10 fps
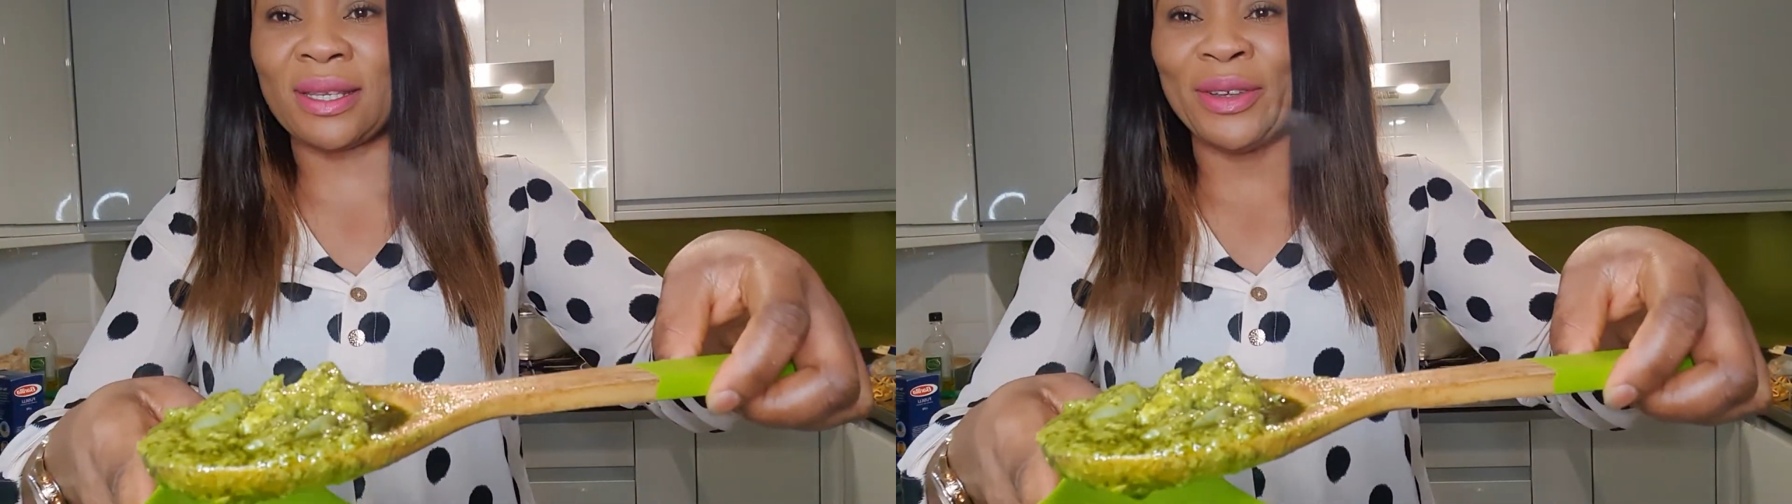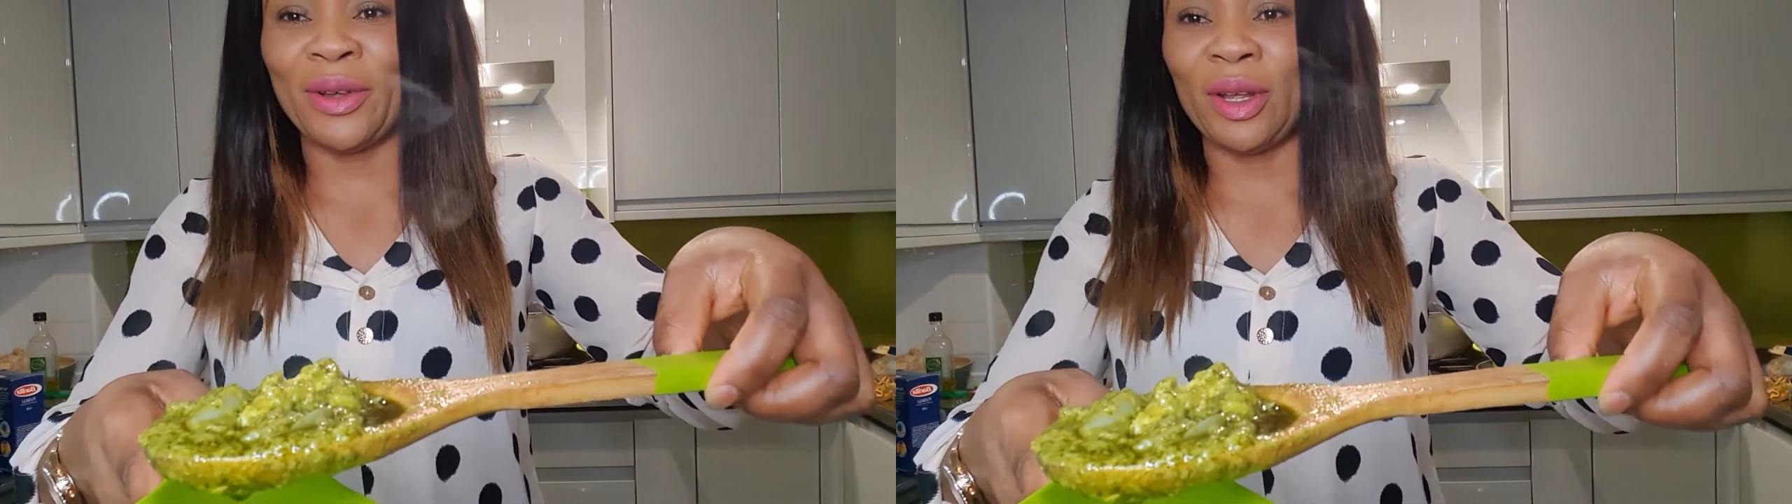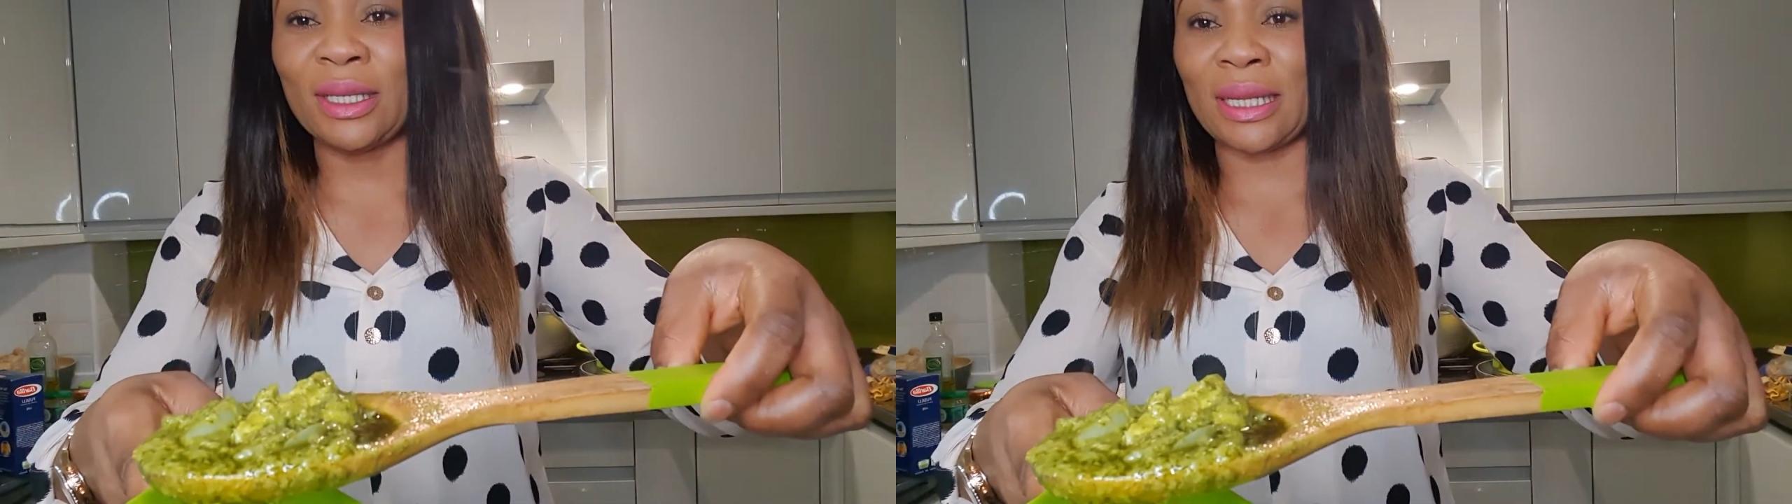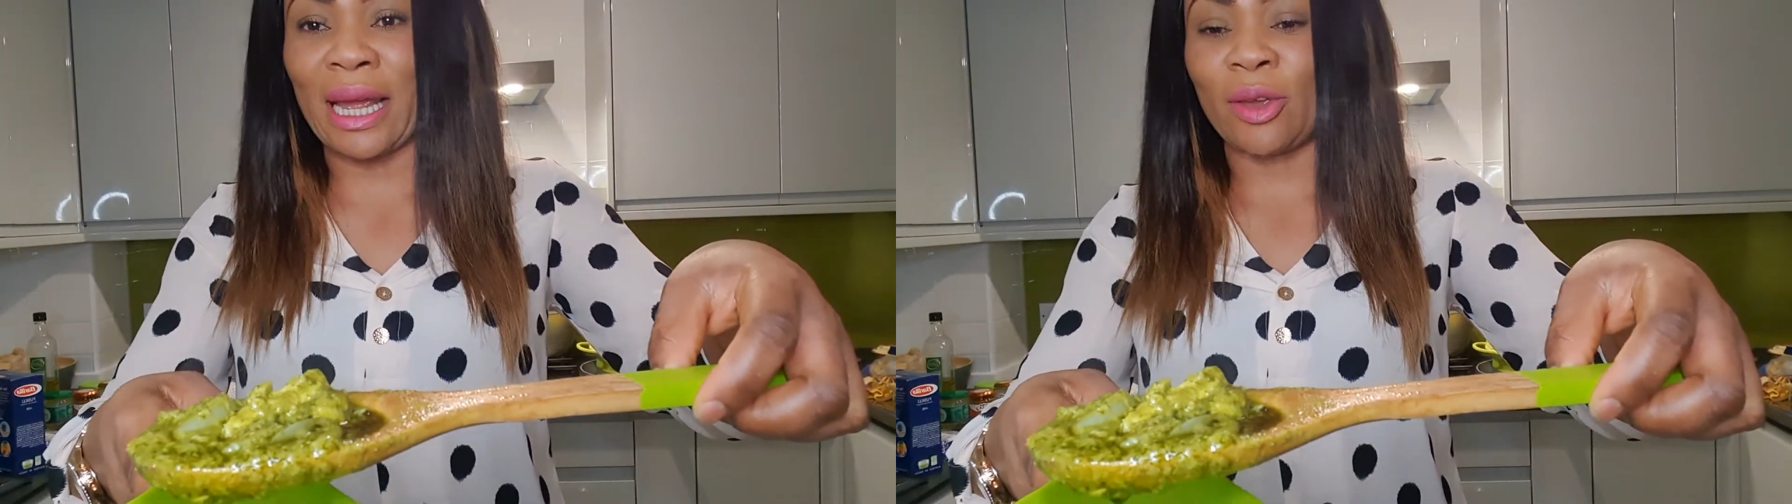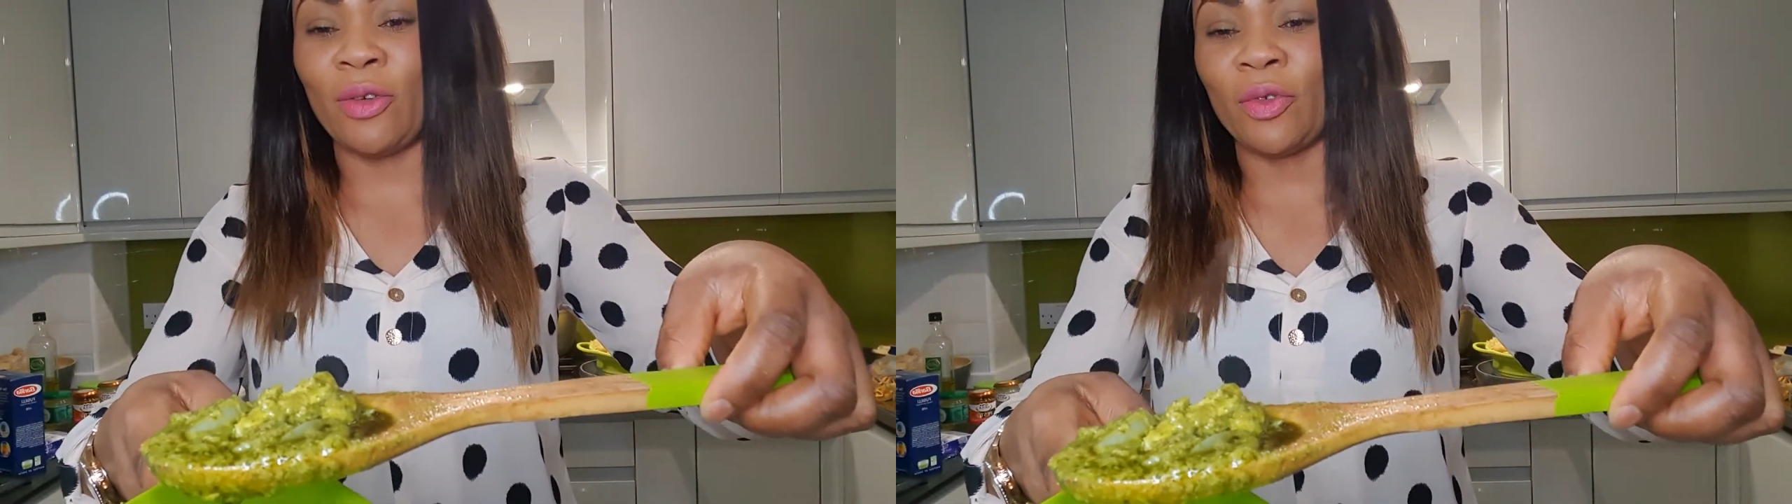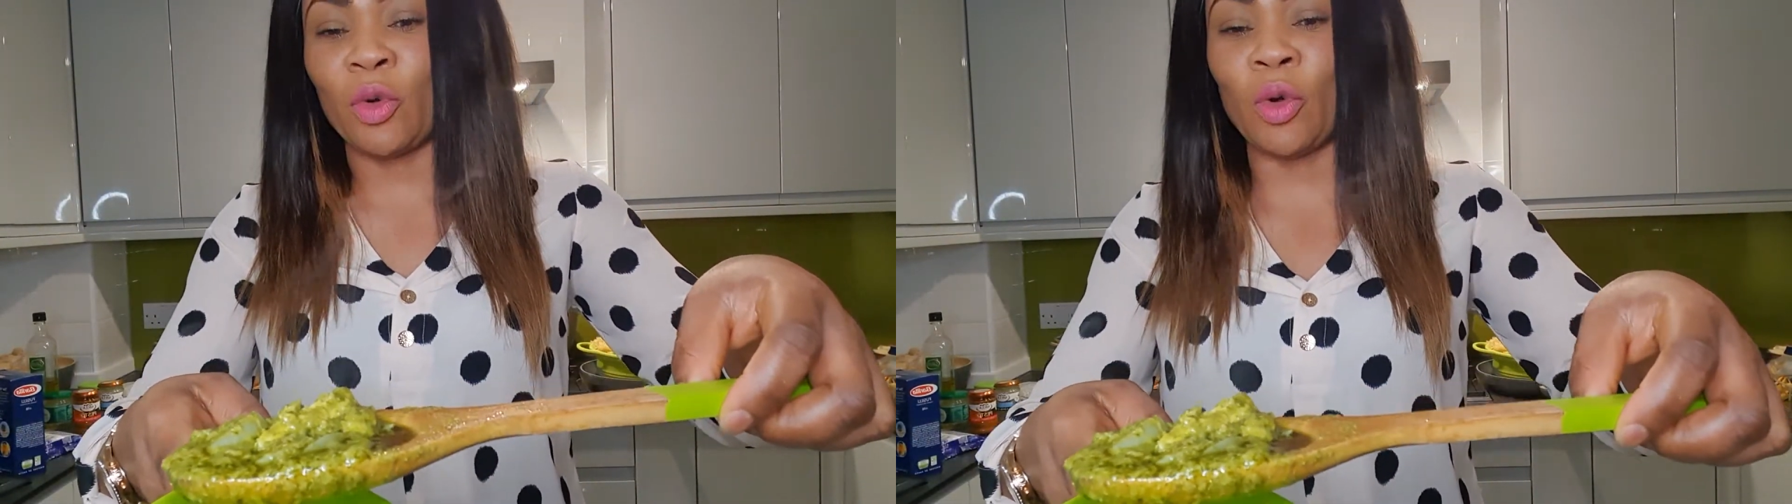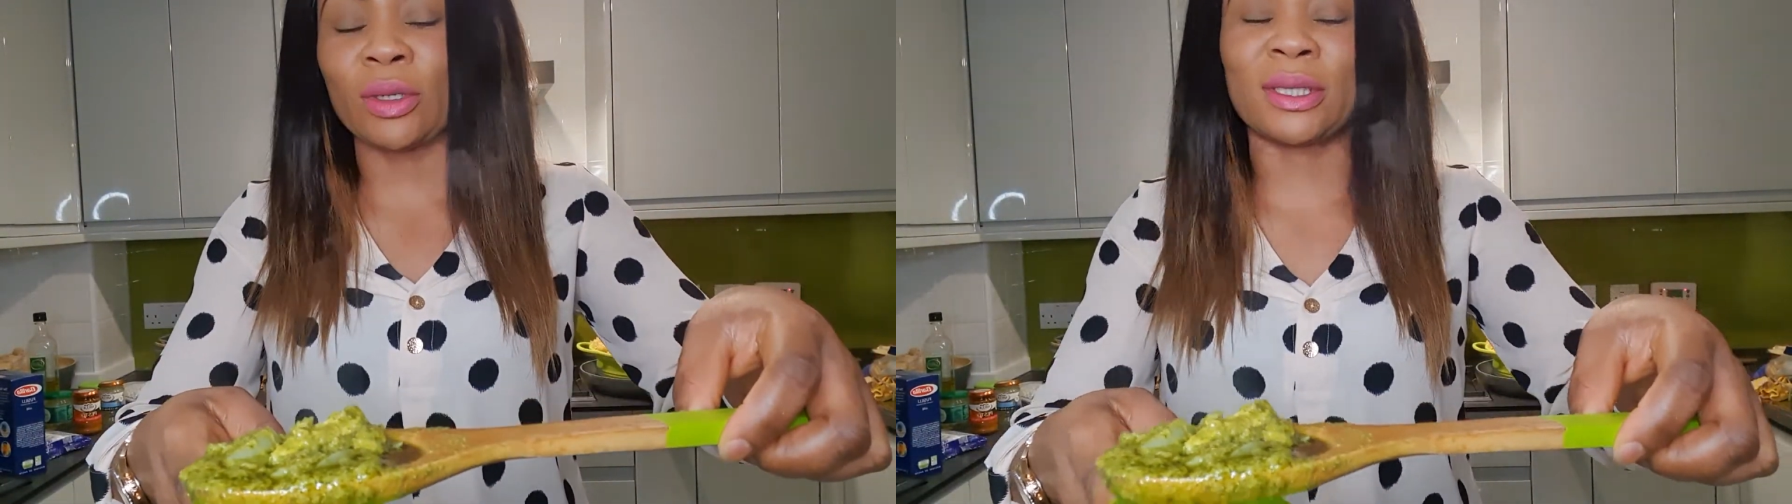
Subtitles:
you know, it's like you've cooked